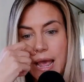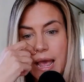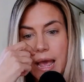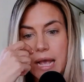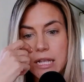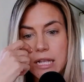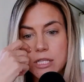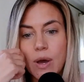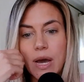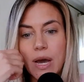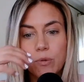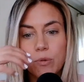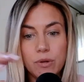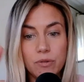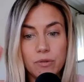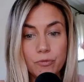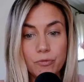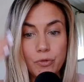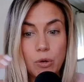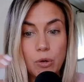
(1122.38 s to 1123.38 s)
And so how do we
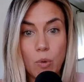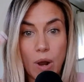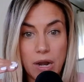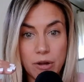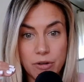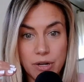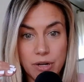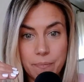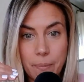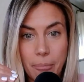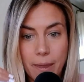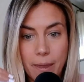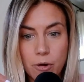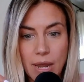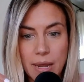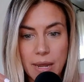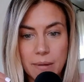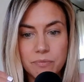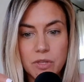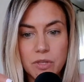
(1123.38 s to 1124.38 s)
rewire it?
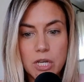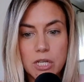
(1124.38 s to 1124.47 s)
Okay,